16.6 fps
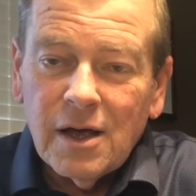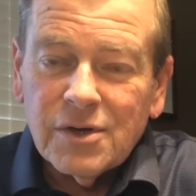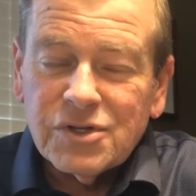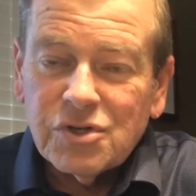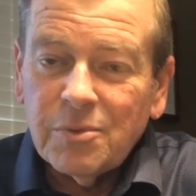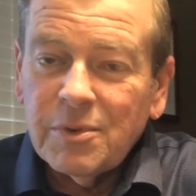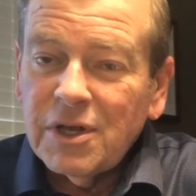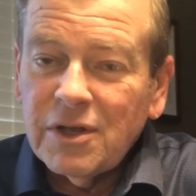
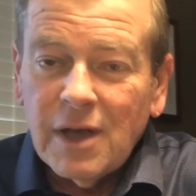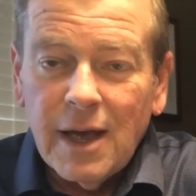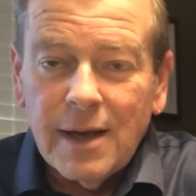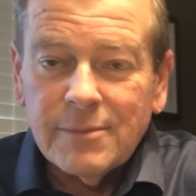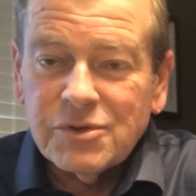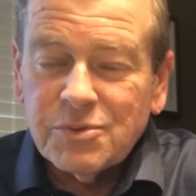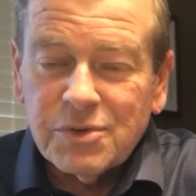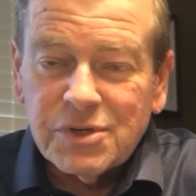So many
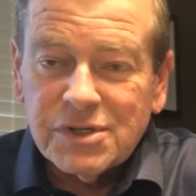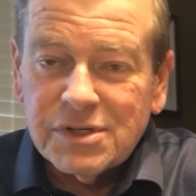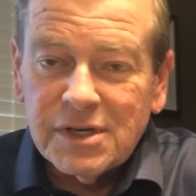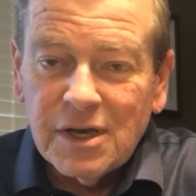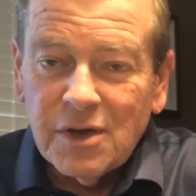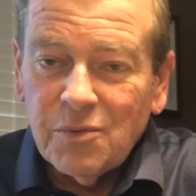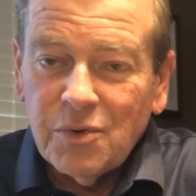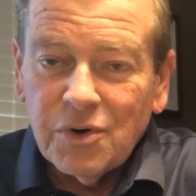times we
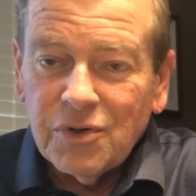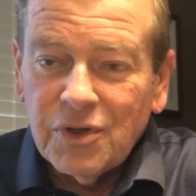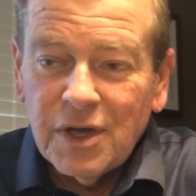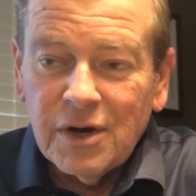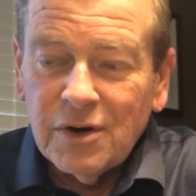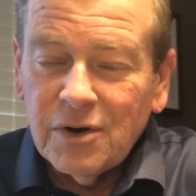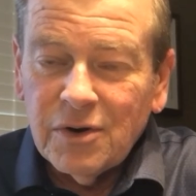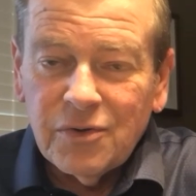see it where
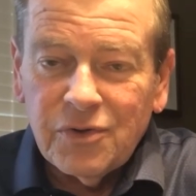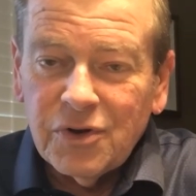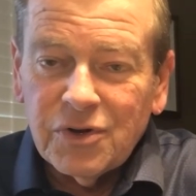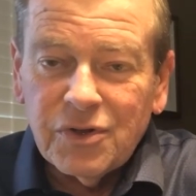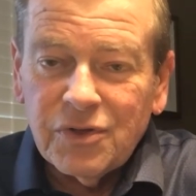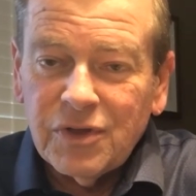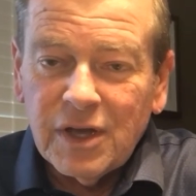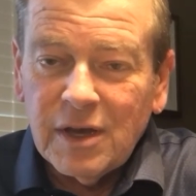
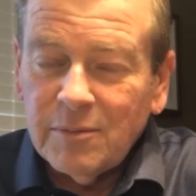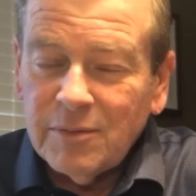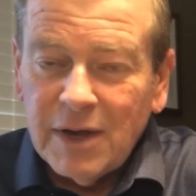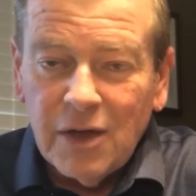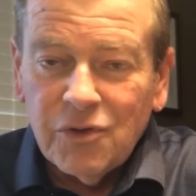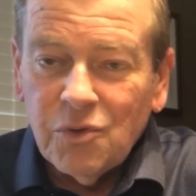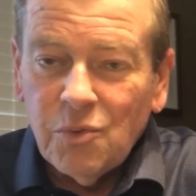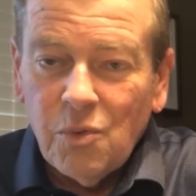they come
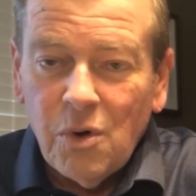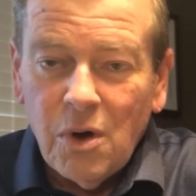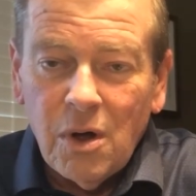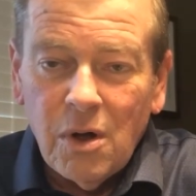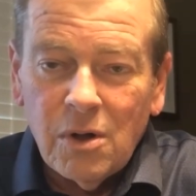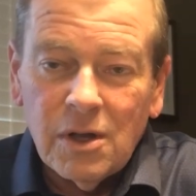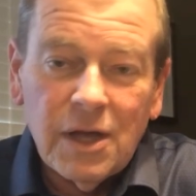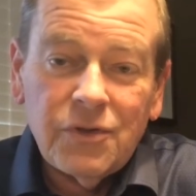down the
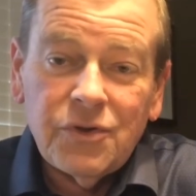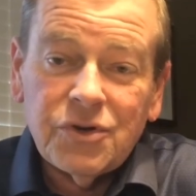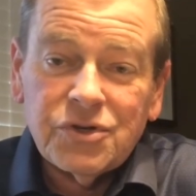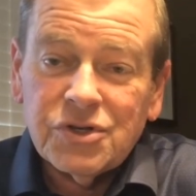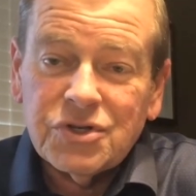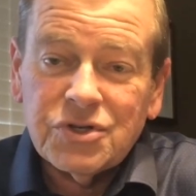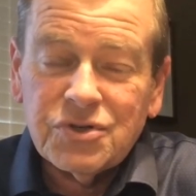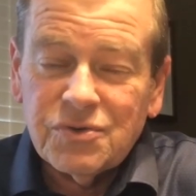wall and they're
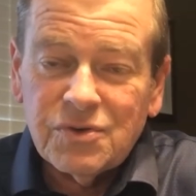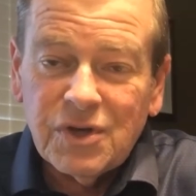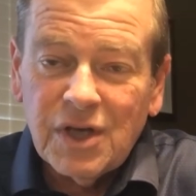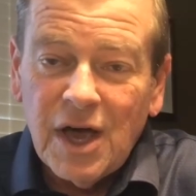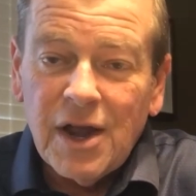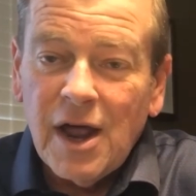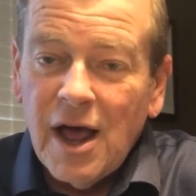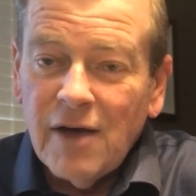just
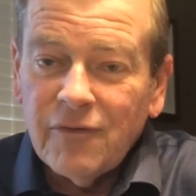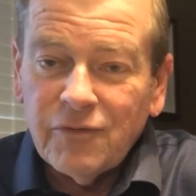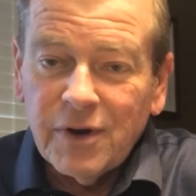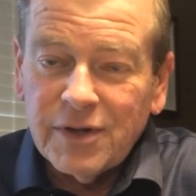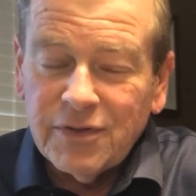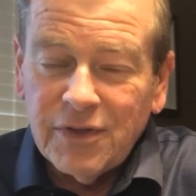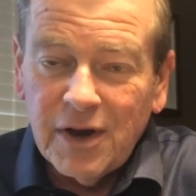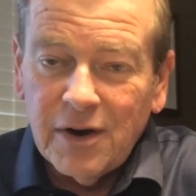cut off
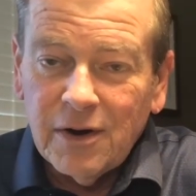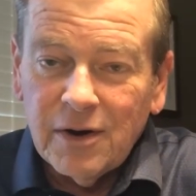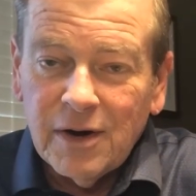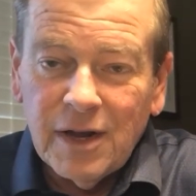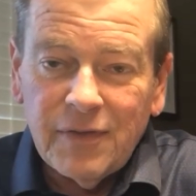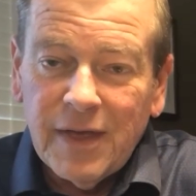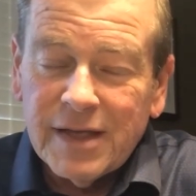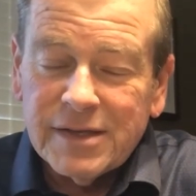right
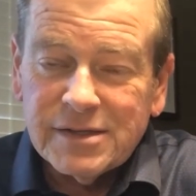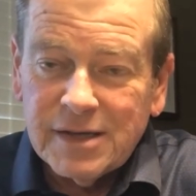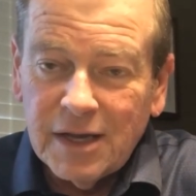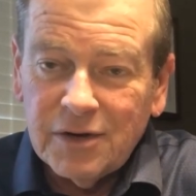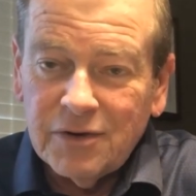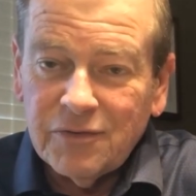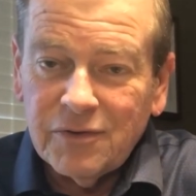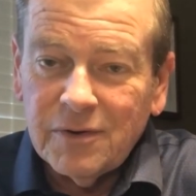there, and that's the
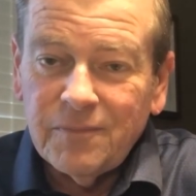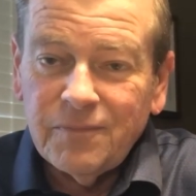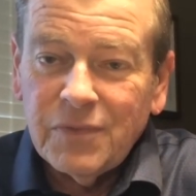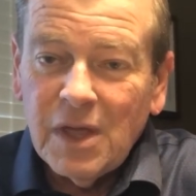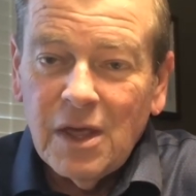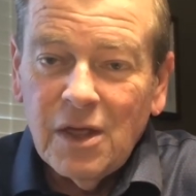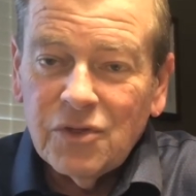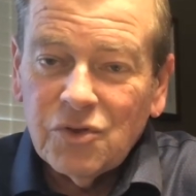end of it.
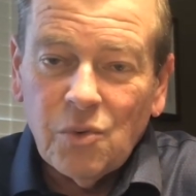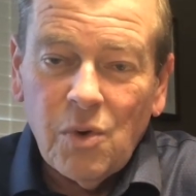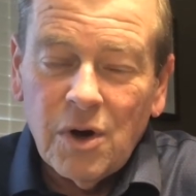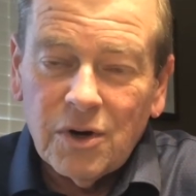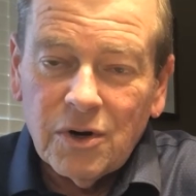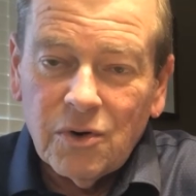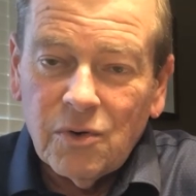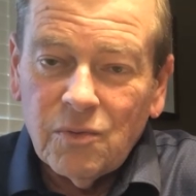The
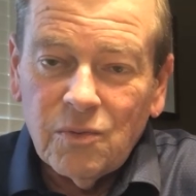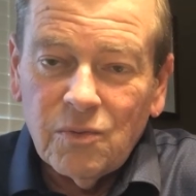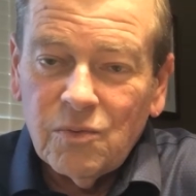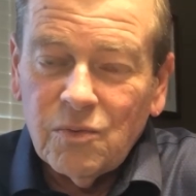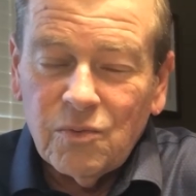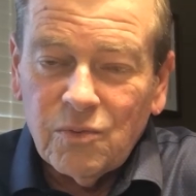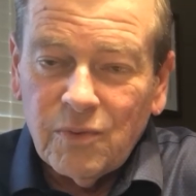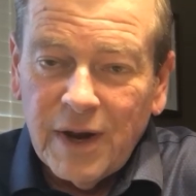water
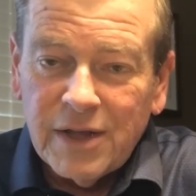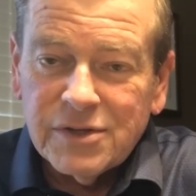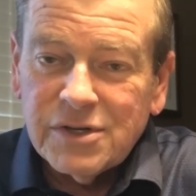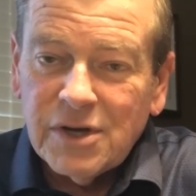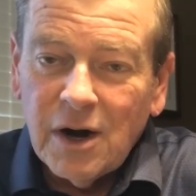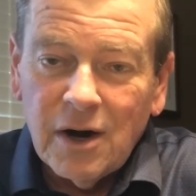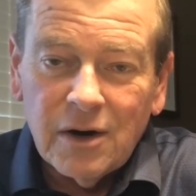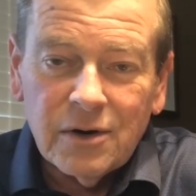
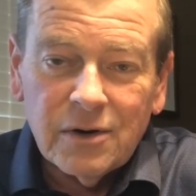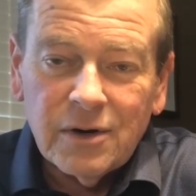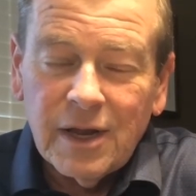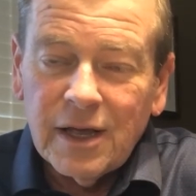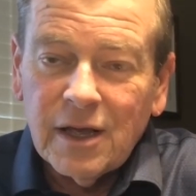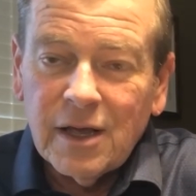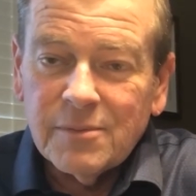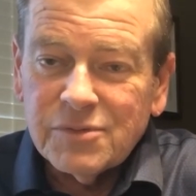rains
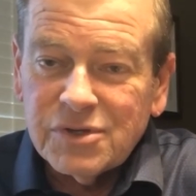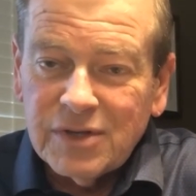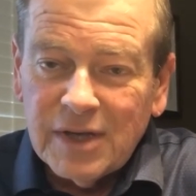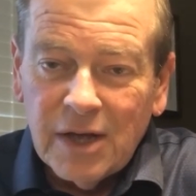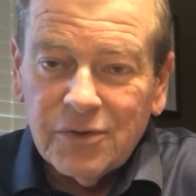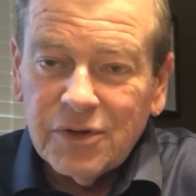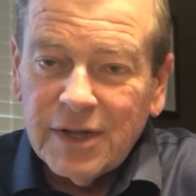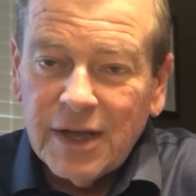hard, it comes
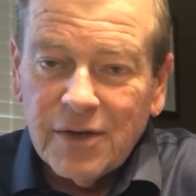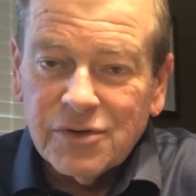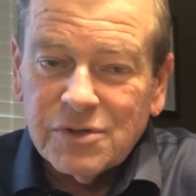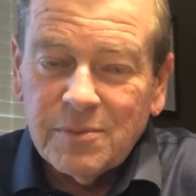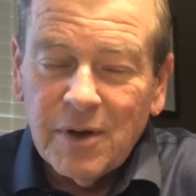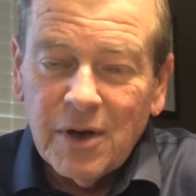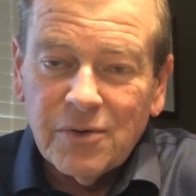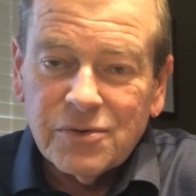down the
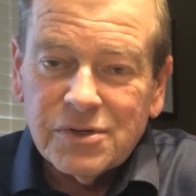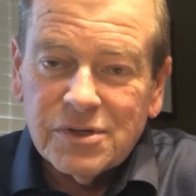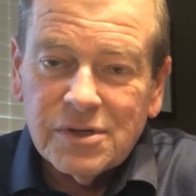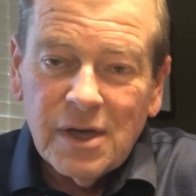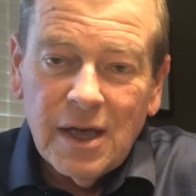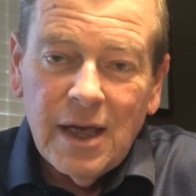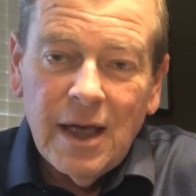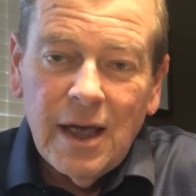
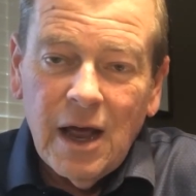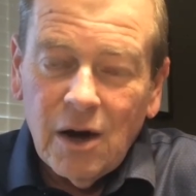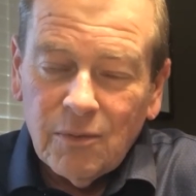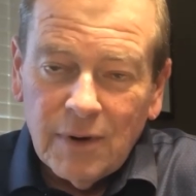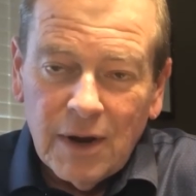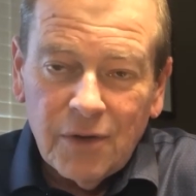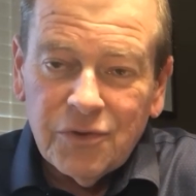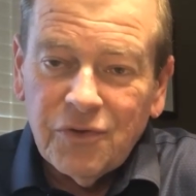downspouts,
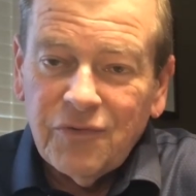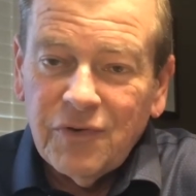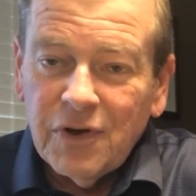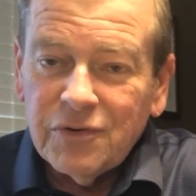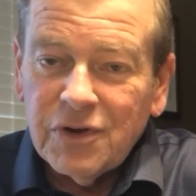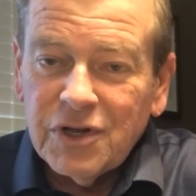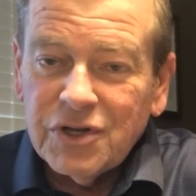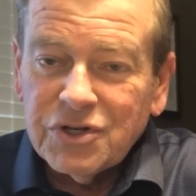around the
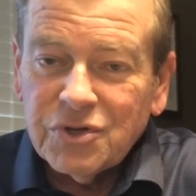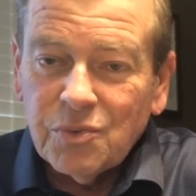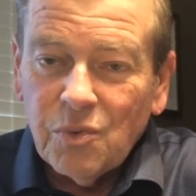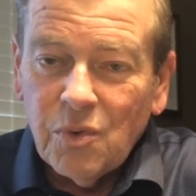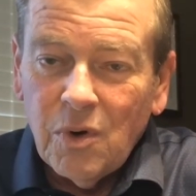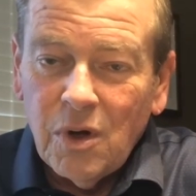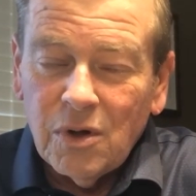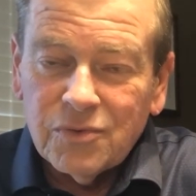
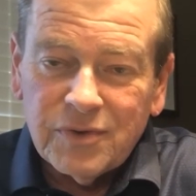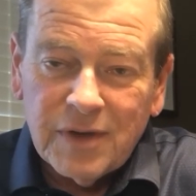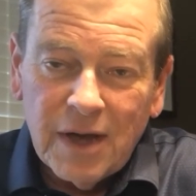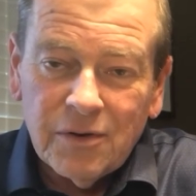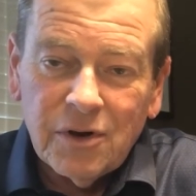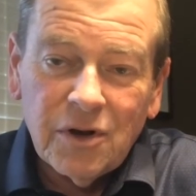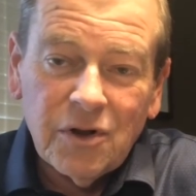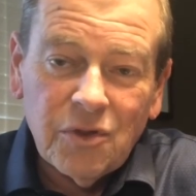foundation wall,
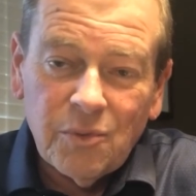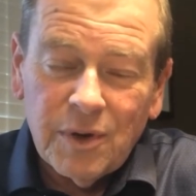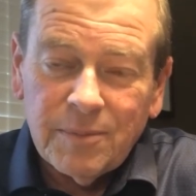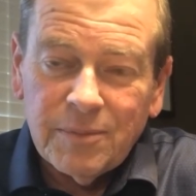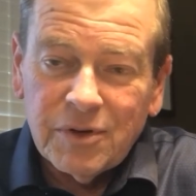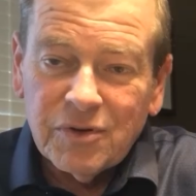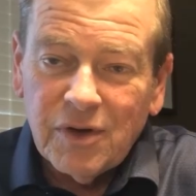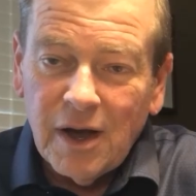down into the
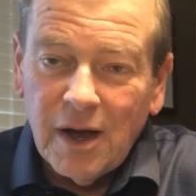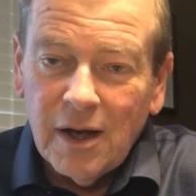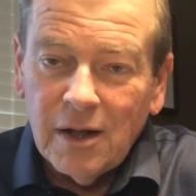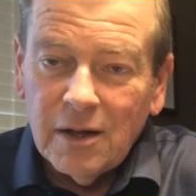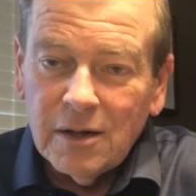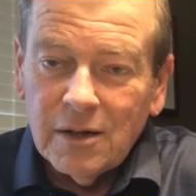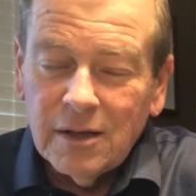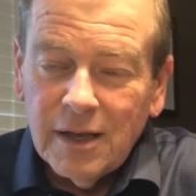weeping
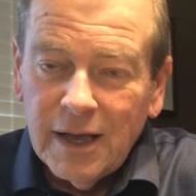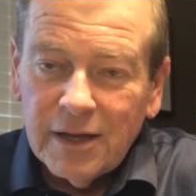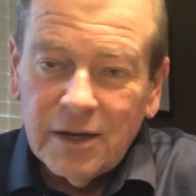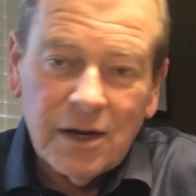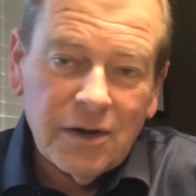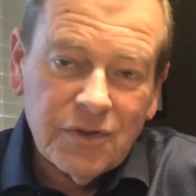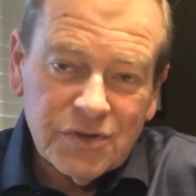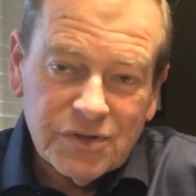tile, and
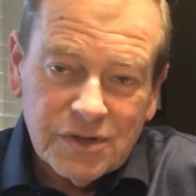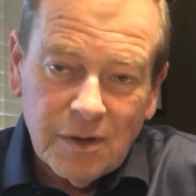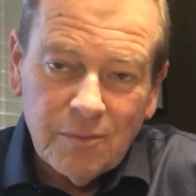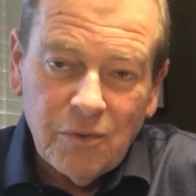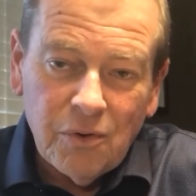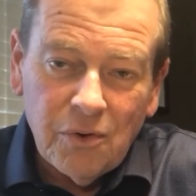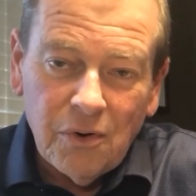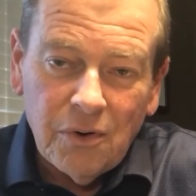into the
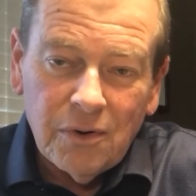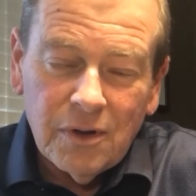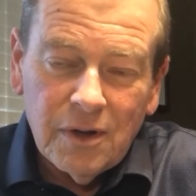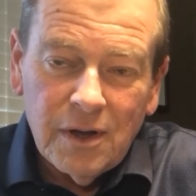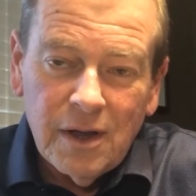sump hole.